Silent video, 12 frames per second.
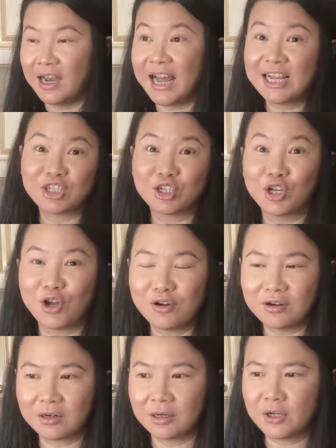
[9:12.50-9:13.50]
Last
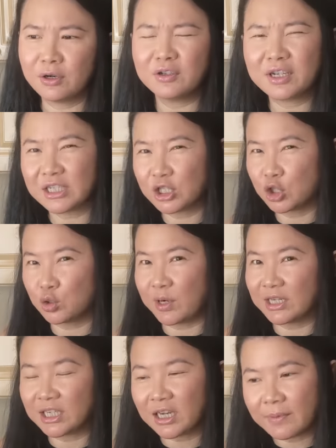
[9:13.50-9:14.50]
longer, you know, you can
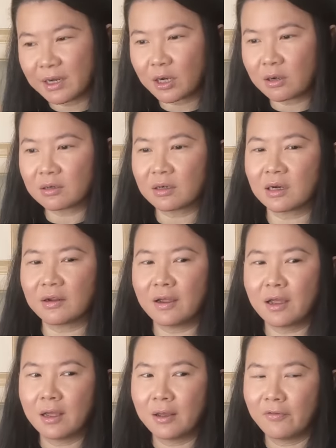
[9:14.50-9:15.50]
stretch a little bit longer
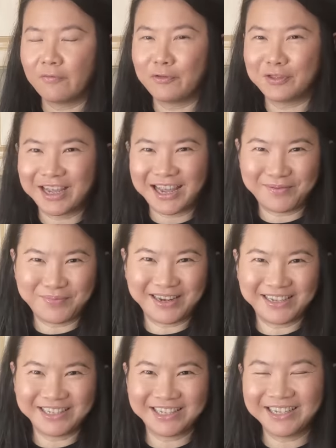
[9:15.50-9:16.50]
for the
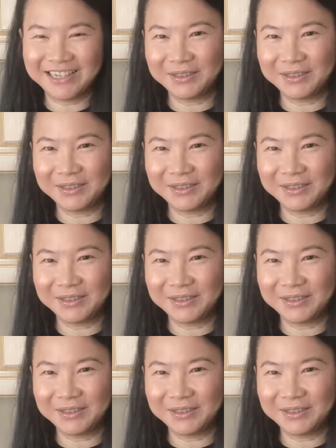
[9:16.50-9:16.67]
happiness.